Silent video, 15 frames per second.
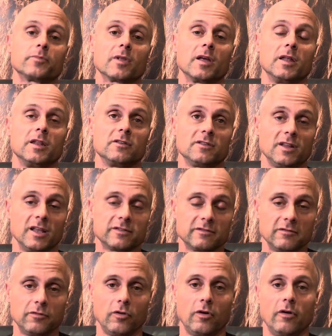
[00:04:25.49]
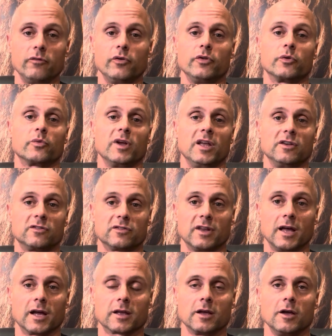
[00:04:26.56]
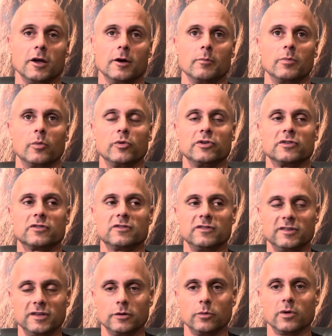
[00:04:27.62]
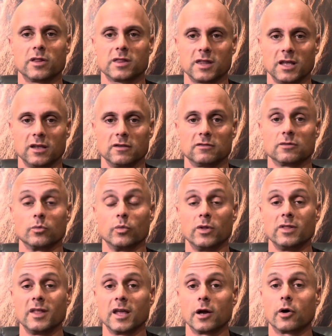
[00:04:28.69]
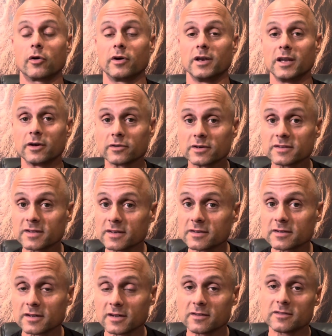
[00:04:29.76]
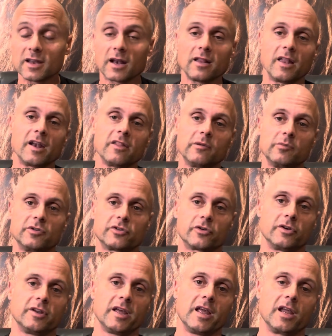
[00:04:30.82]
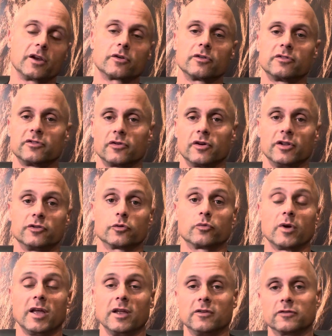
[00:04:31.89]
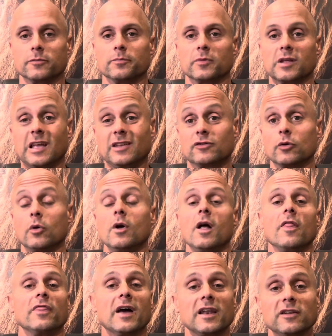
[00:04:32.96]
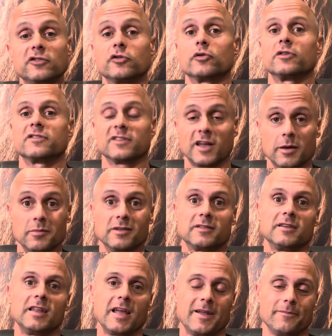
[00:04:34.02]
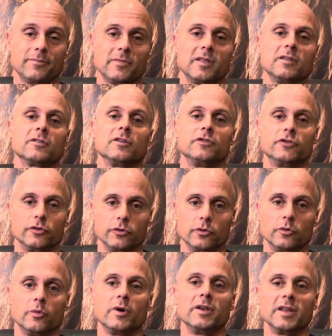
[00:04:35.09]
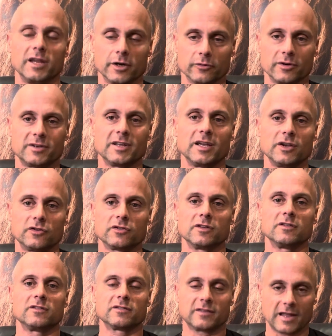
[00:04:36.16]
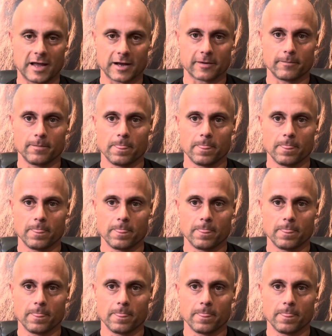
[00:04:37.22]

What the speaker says: It is less involved than the rage stack, but we just deal with things when they are an irritant instead of letting them turn into anger, turn into rage. Okay, so that is your assignment today, to do an irritation stack.